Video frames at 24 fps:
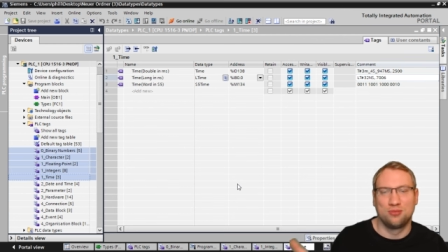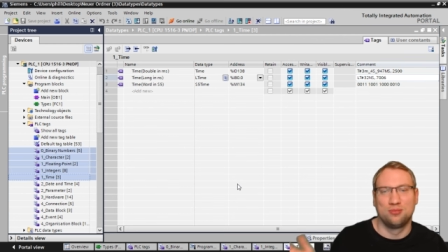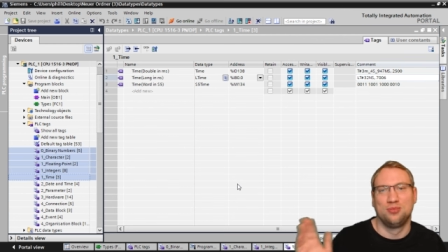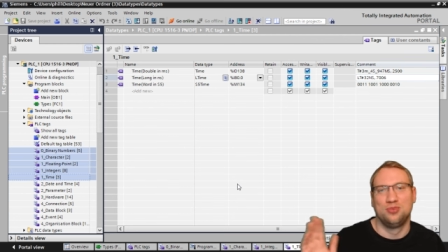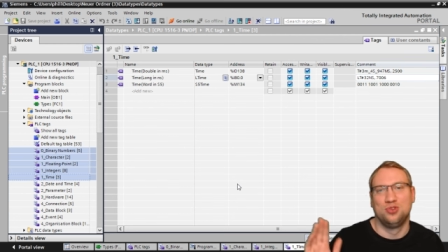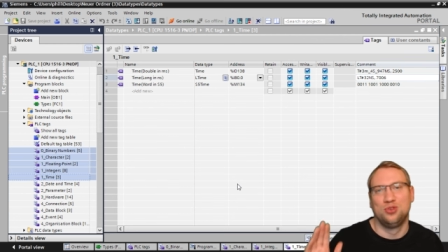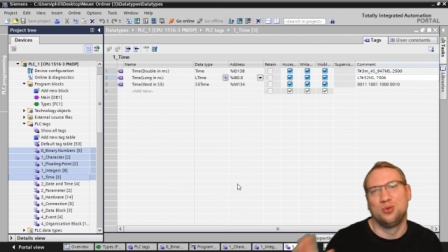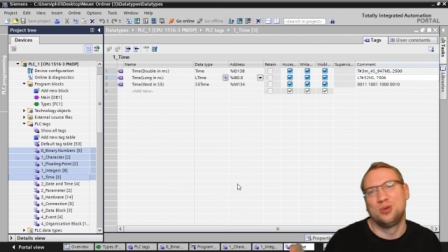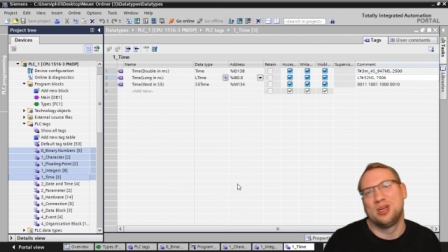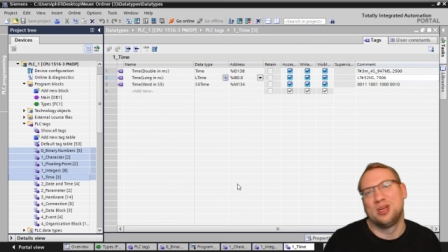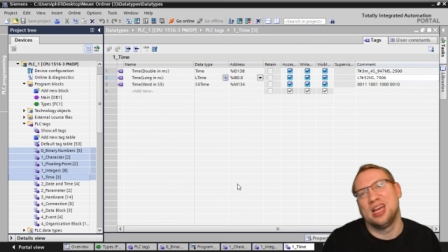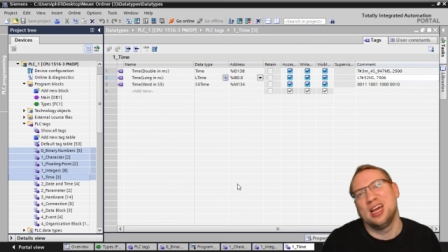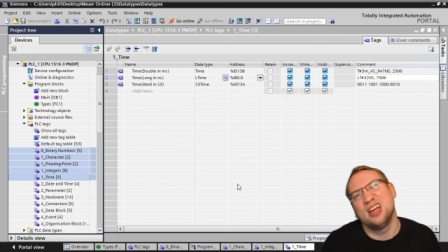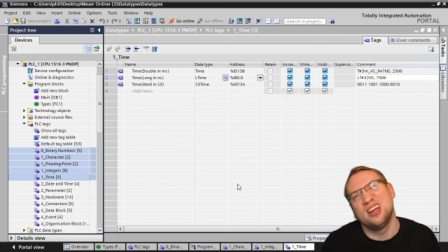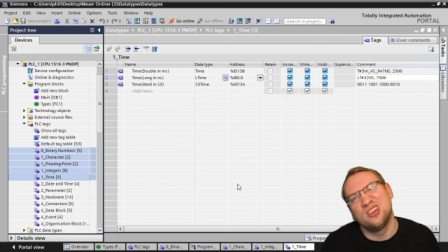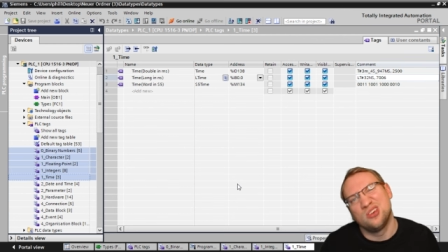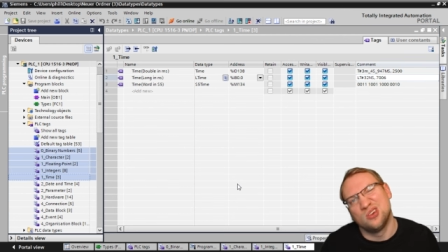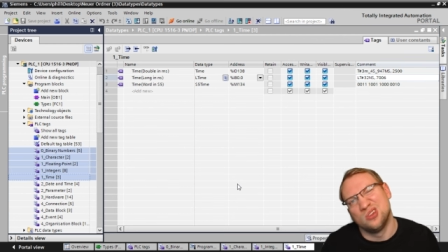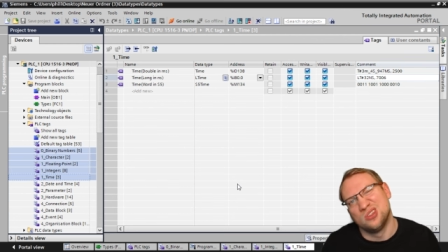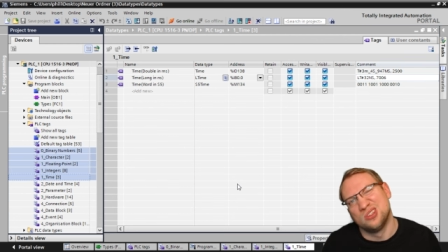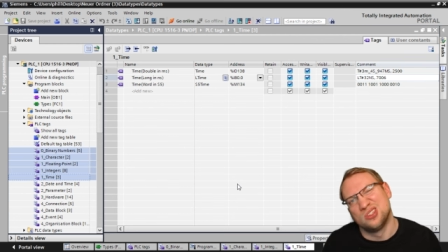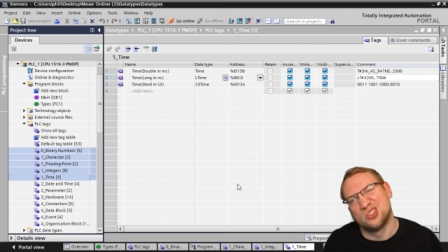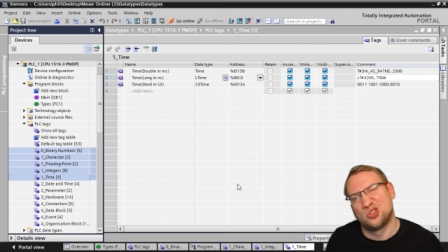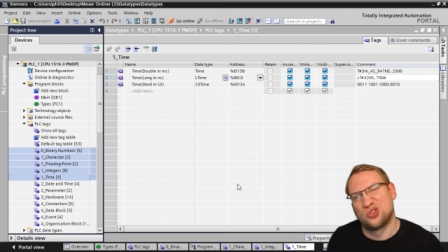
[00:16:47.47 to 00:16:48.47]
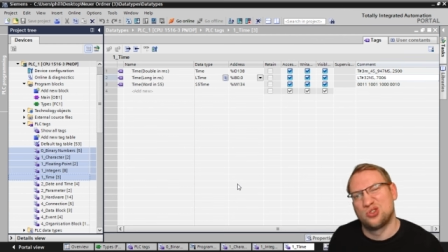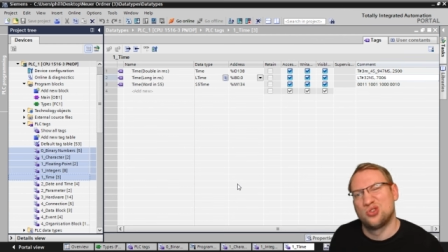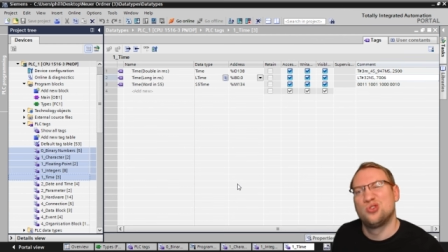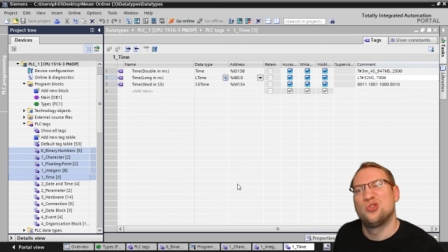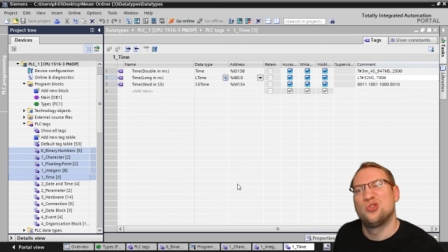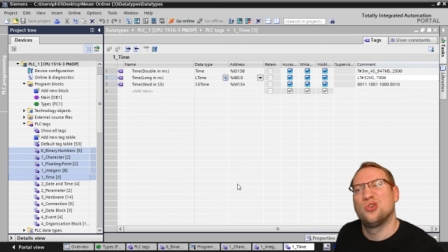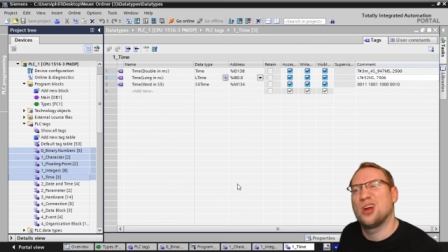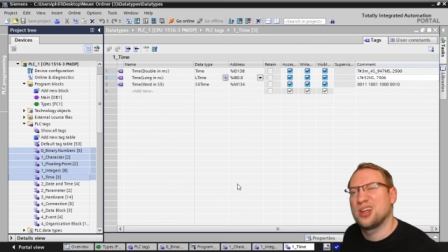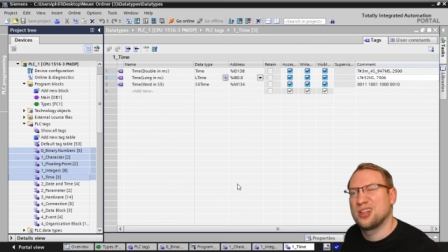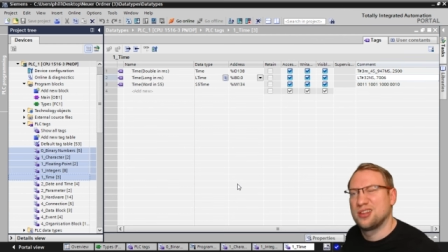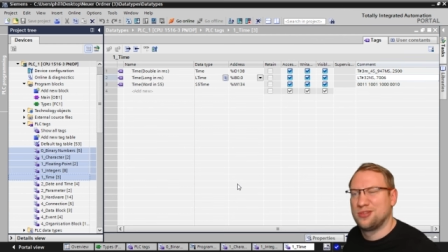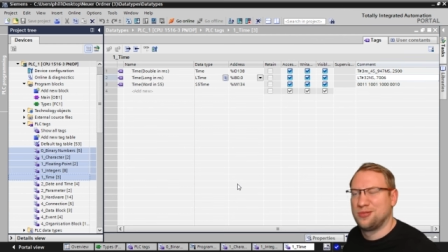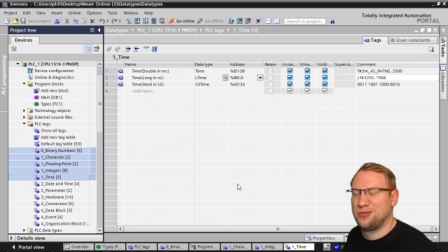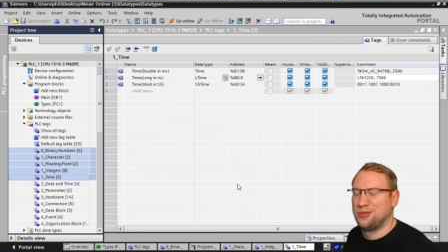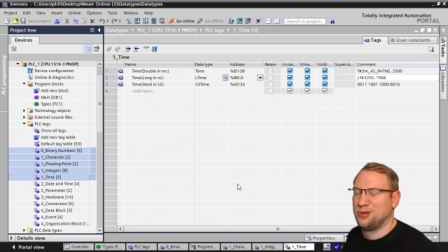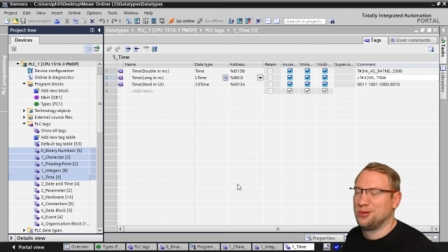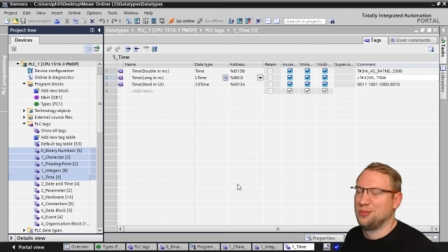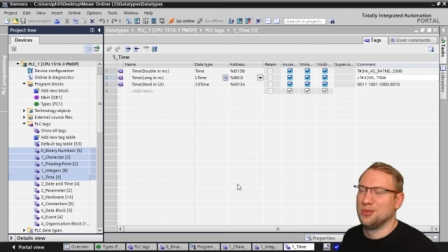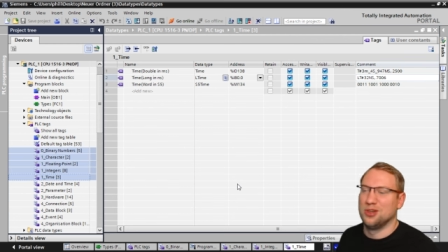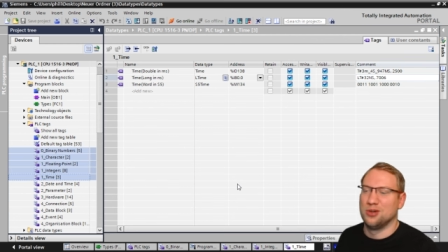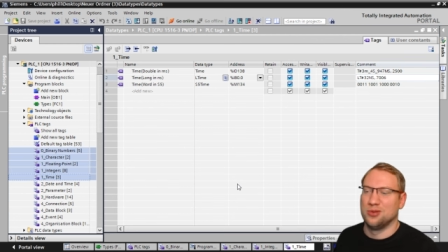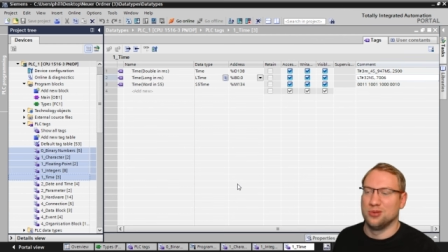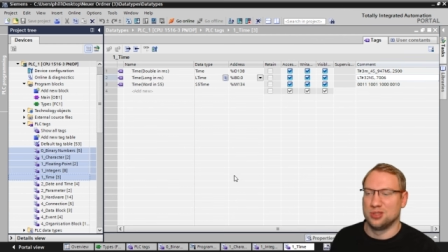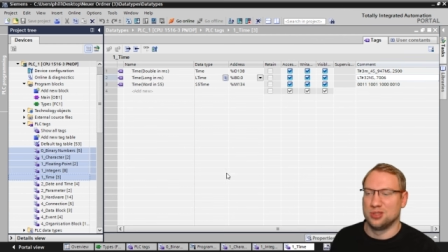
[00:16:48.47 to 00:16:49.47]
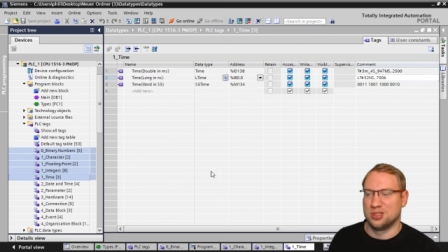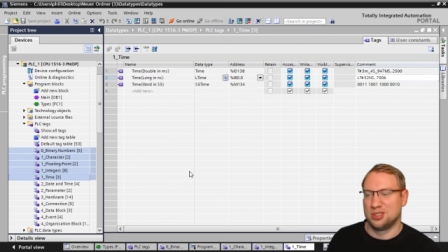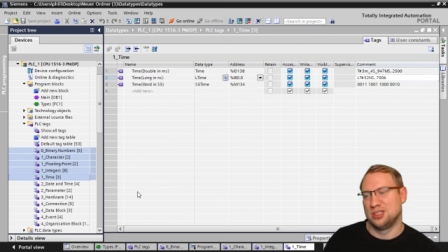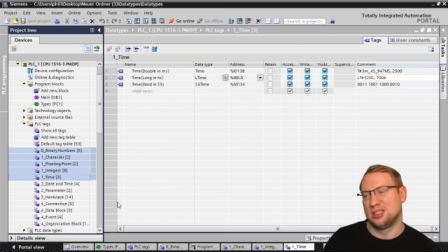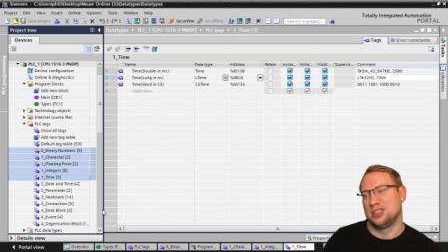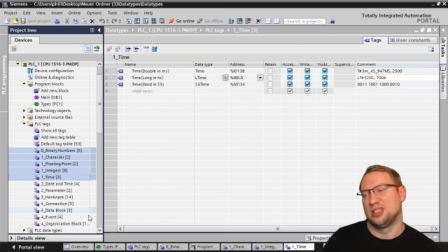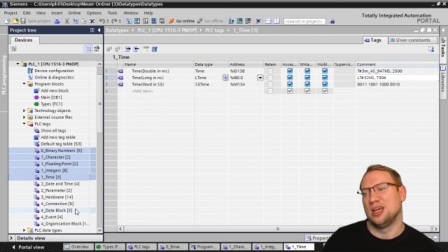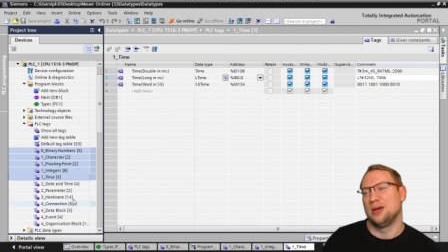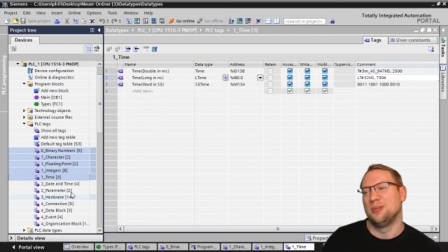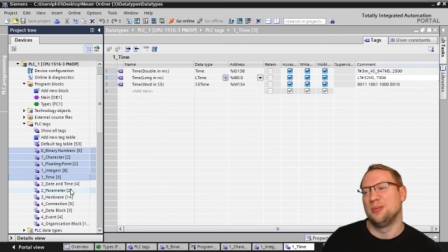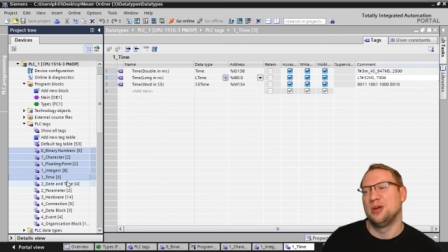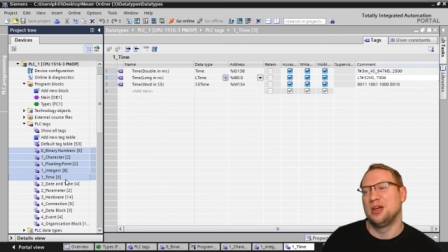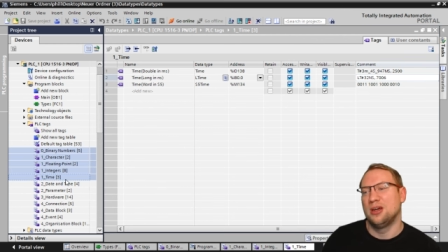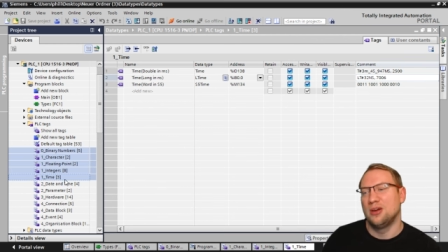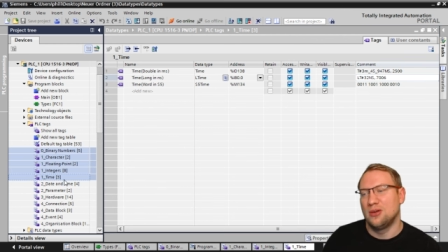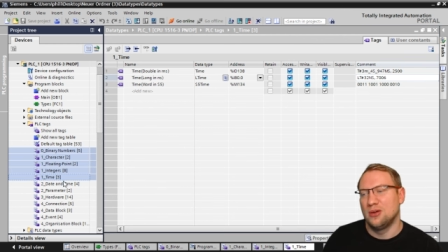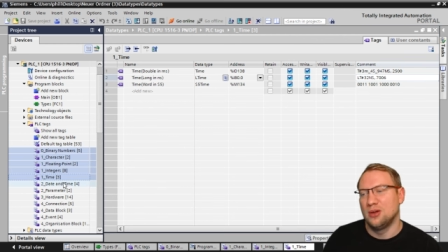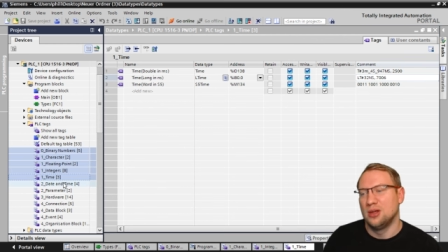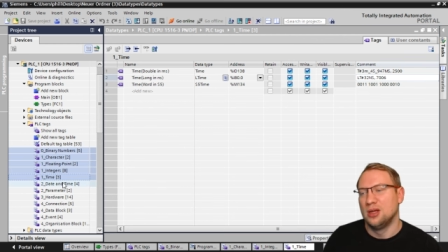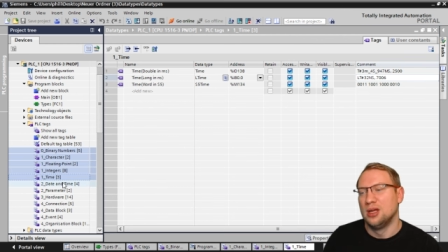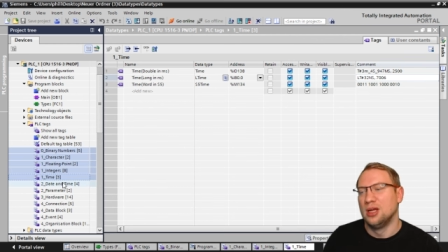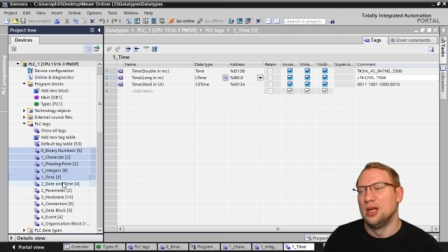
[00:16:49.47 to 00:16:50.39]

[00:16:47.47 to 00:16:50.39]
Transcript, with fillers: you can construct from those somehow.